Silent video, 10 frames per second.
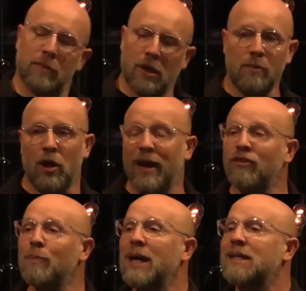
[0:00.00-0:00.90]
come on,
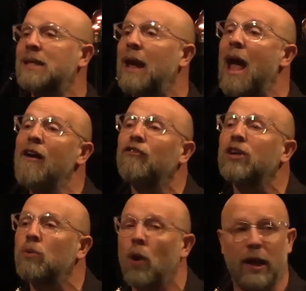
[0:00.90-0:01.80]
everybody say
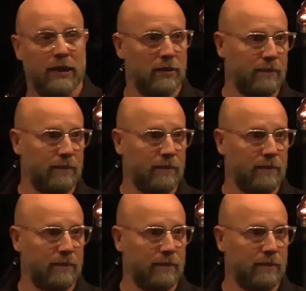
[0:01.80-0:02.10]
everyone.